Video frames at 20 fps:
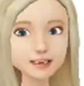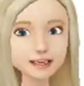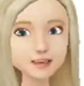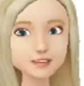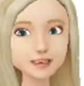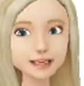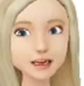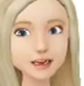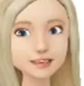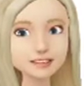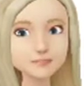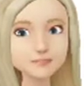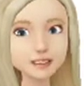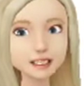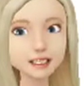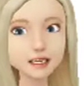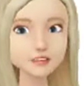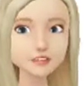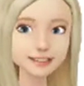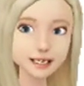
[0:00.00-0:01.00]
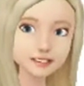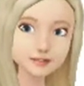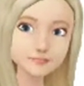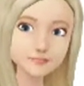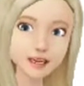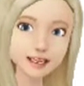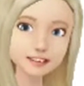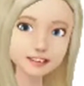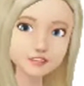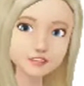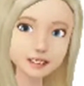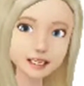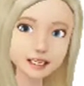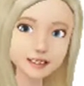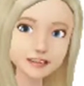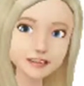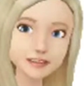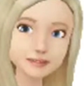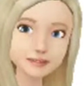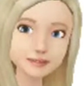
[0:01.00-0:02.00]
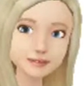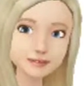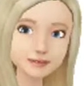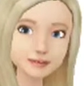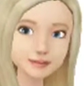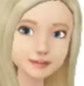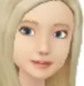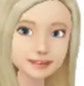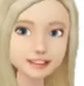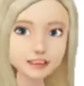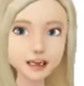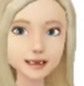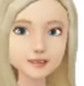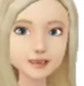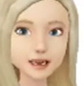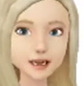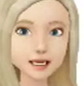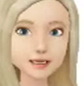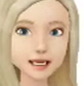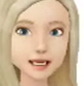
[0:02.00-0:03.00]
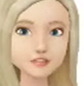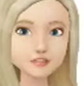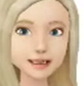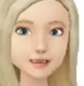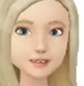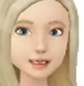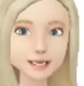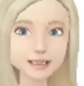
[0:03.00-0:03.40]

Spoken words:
a u in the spot of x plus 4. So you will have u